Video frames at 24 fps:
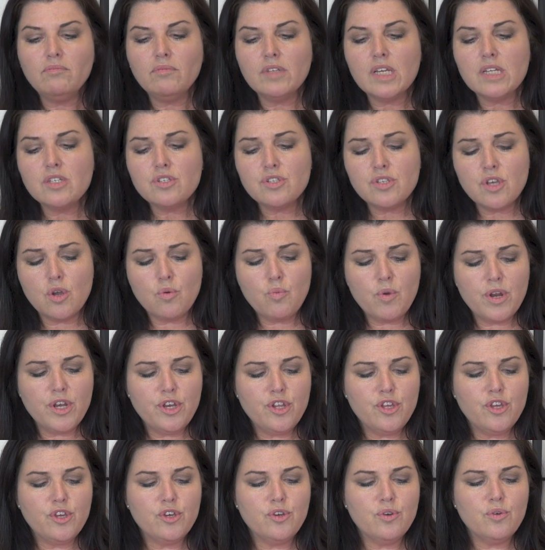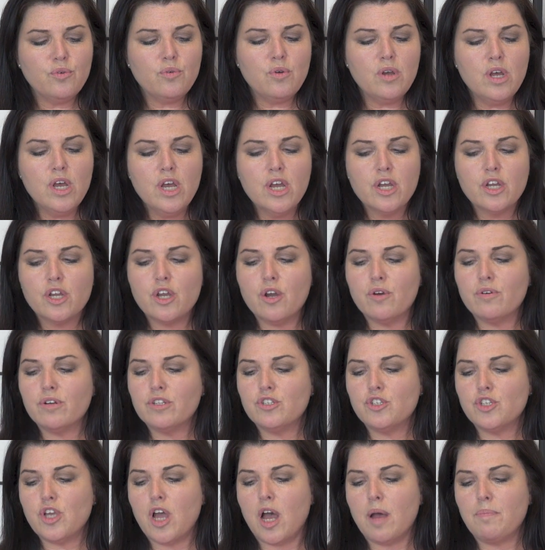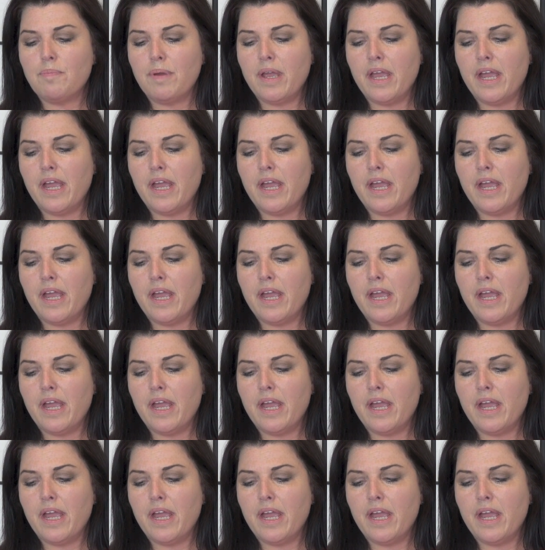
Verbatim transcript: So when you go to chop